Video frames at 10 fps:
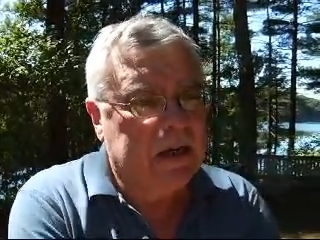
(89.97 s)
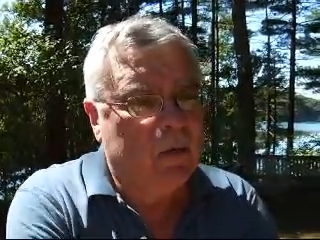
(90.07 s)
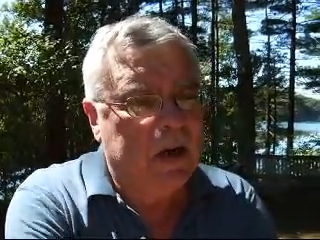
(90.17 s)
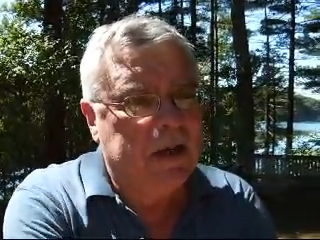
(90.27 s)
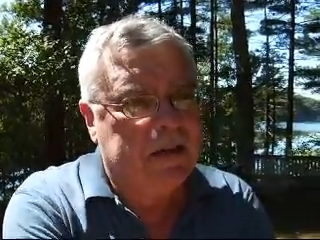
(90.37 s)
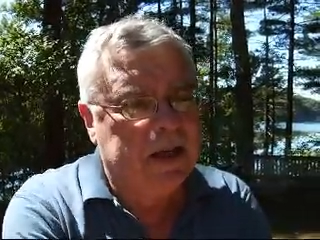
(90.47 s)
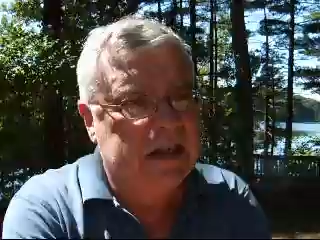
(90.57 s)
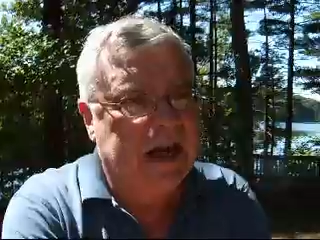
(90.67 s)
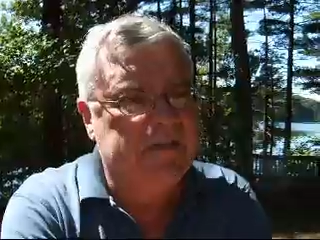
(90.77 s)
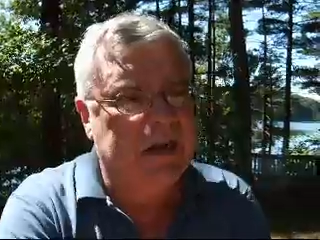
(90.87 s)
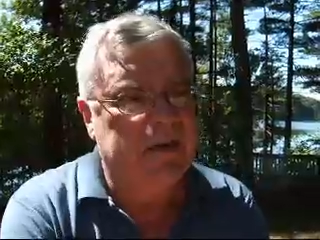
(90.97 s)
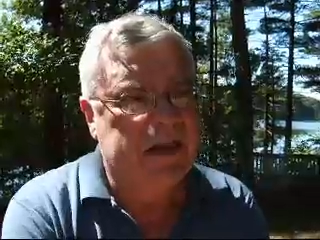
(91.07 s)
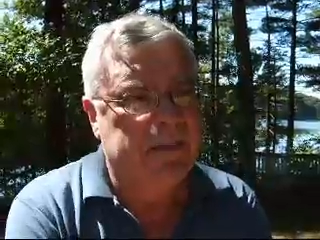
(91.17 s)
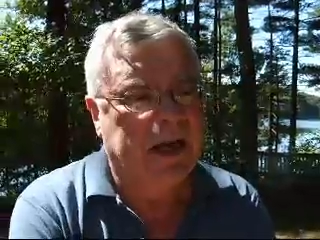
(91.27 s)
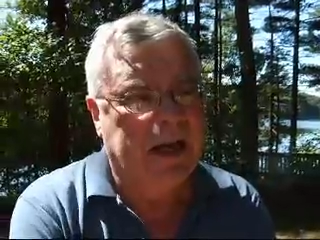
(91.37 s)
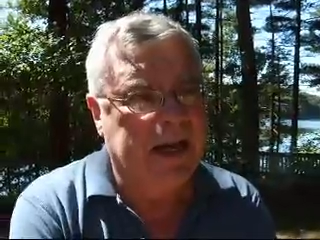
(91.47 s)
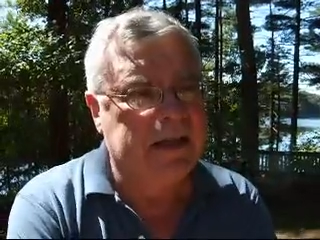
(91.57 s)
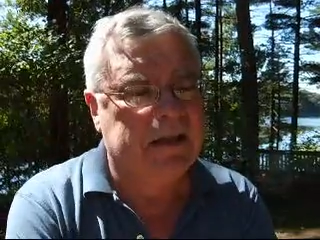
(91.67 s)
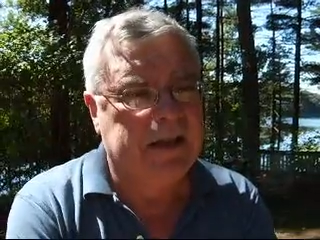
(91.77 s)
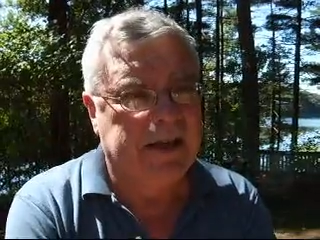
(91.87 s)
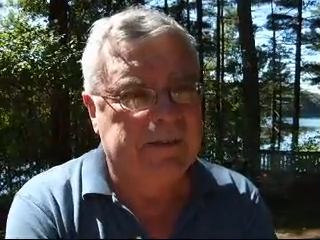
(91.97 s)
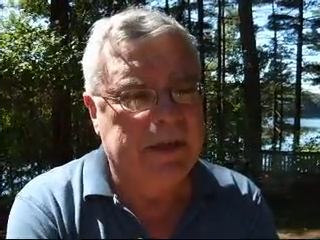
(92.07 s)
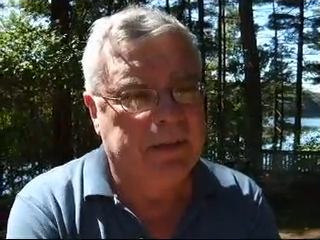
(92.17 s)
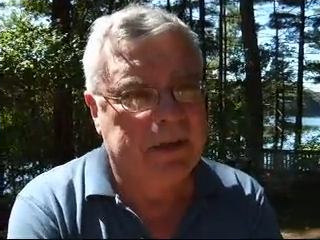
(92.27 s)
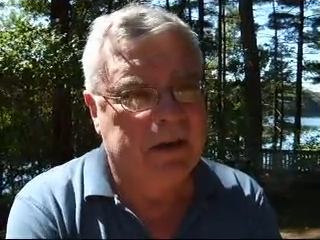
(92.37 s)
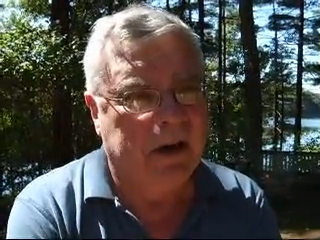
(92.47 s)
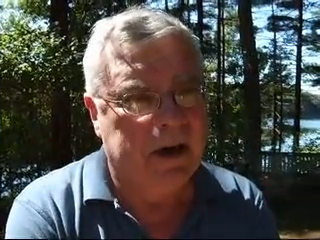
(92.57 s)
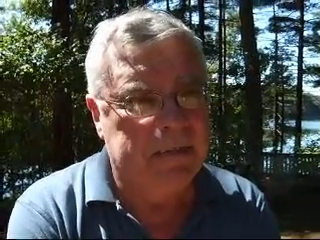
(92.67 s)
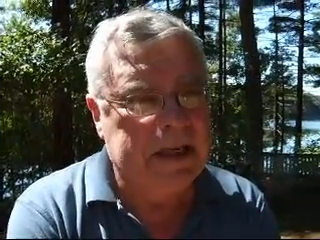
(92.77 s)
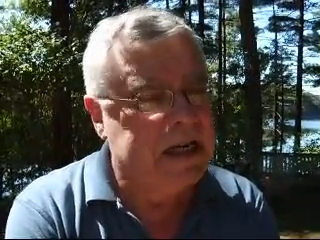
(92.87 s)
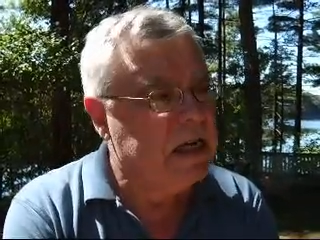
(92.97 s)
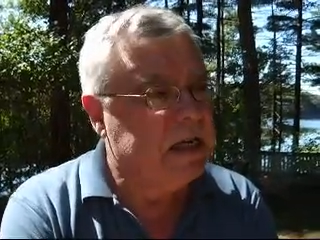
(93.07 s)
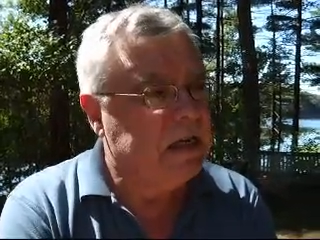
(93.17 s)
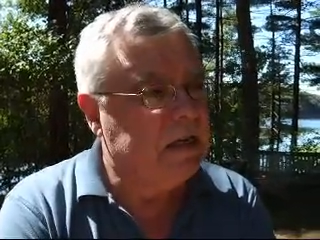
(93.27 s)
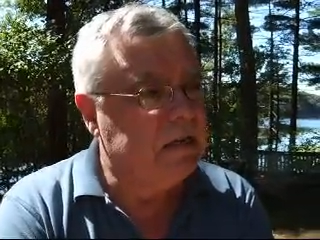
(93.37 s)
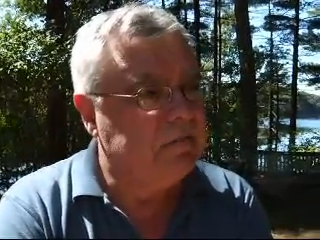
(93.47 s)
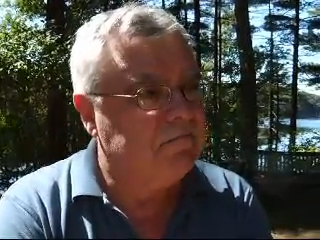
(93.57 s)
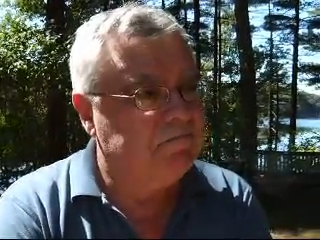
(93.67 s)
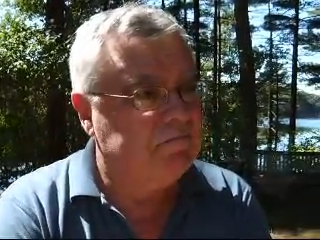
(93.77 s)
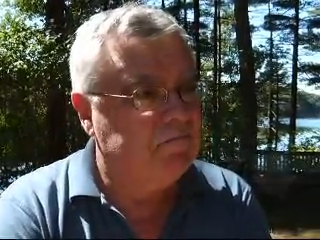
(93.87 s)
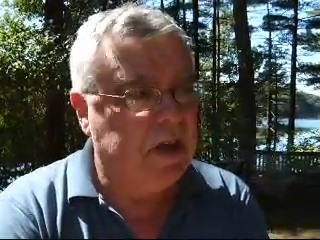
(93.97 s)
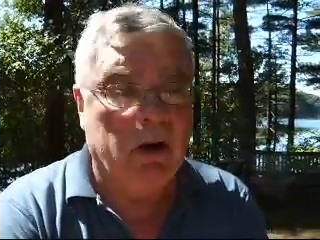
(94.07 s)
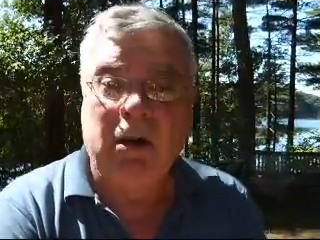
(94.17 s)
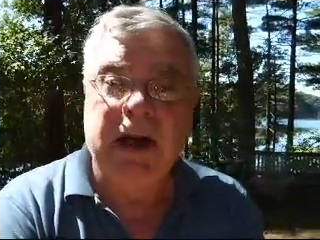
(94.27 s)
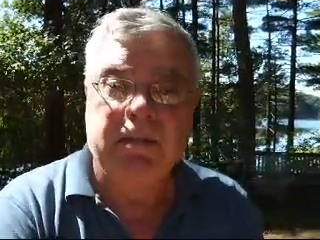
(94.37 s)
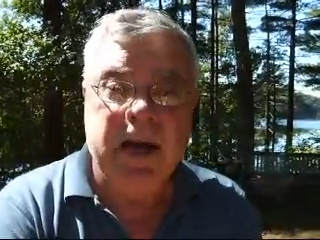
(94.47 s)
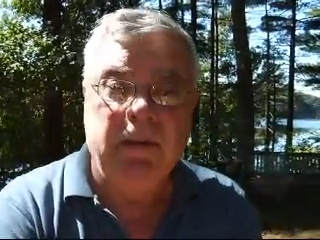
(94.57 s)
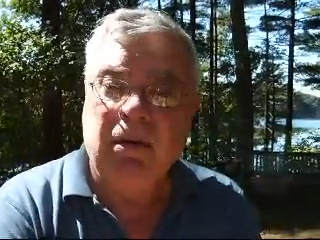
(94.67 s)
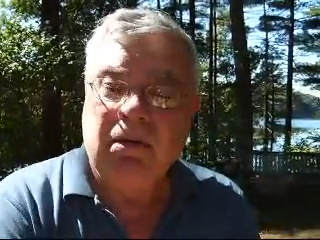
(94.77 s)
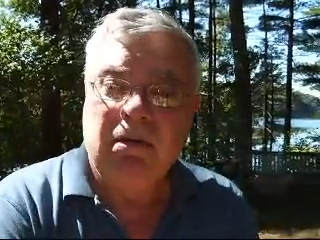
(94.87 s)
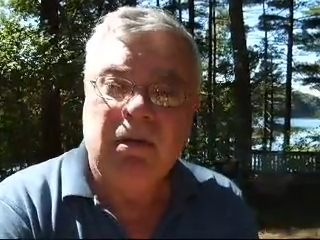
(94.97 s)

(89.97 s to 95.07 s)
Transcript: And one of the things I've noticed about lots of salespeople that call on me is they don't like people.